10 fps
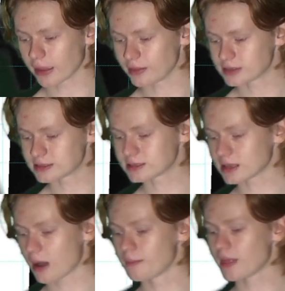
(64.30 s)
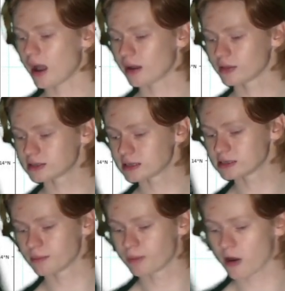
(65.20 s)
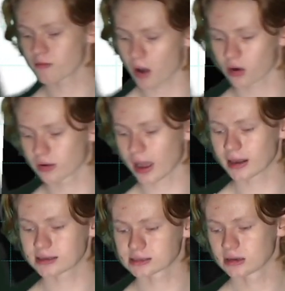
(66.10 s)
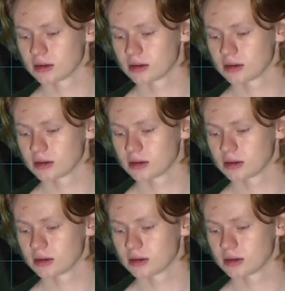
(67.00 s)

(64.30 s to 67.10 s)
This is above model guidance,